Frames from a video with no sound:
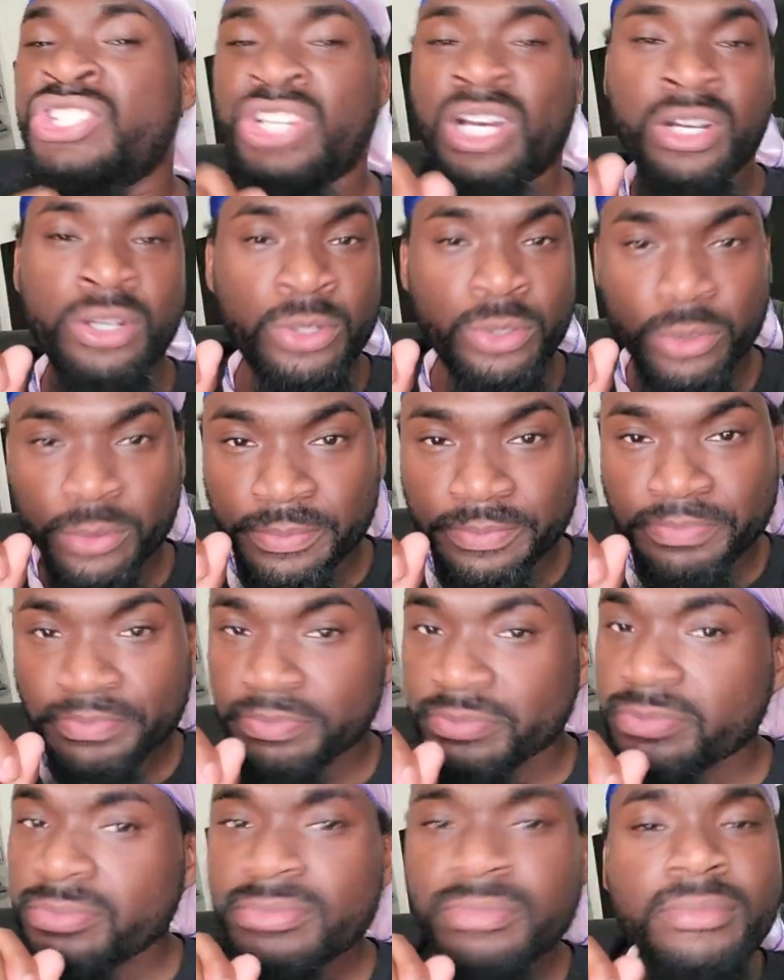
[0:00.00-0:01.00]
jungle
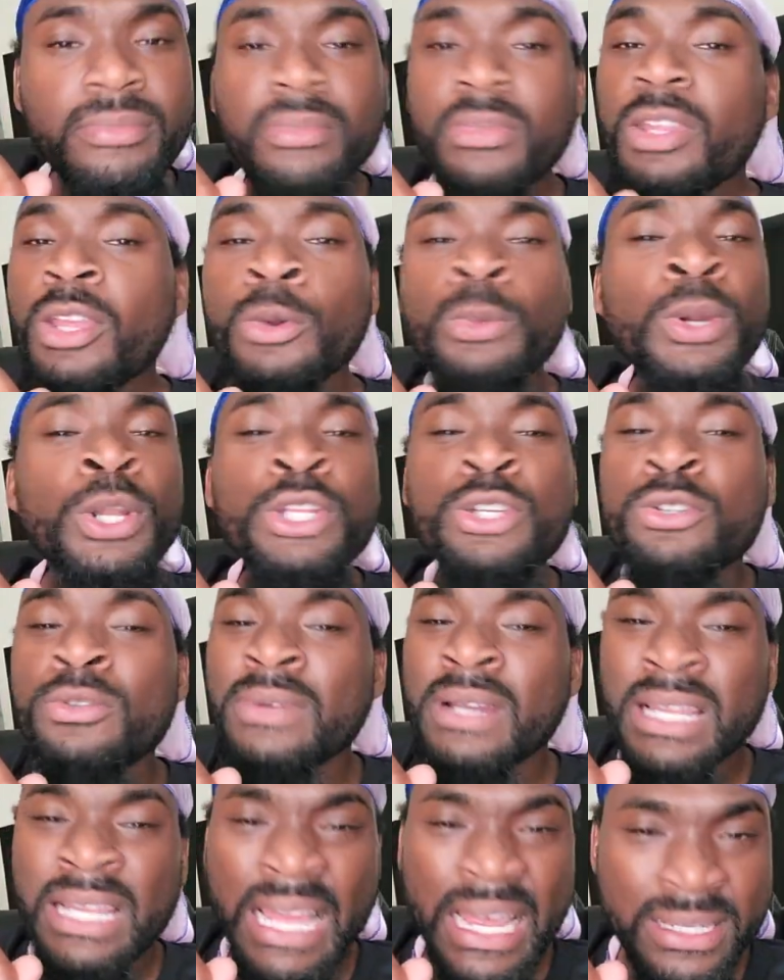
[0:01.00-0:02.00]
whether you
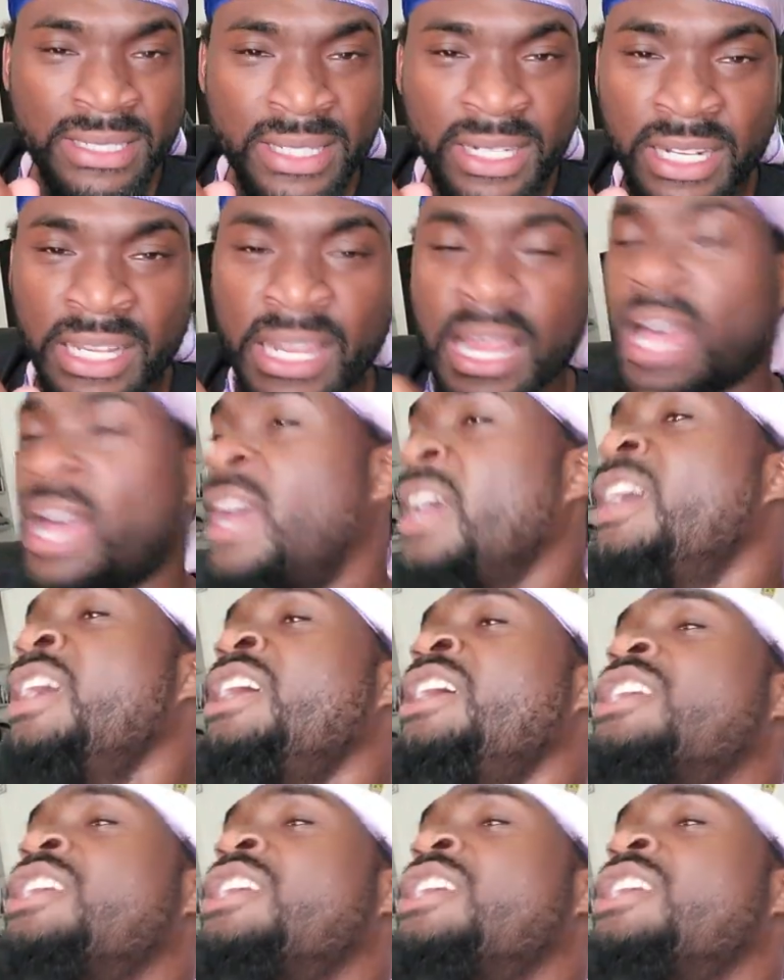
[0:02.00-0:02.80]
realize it or not.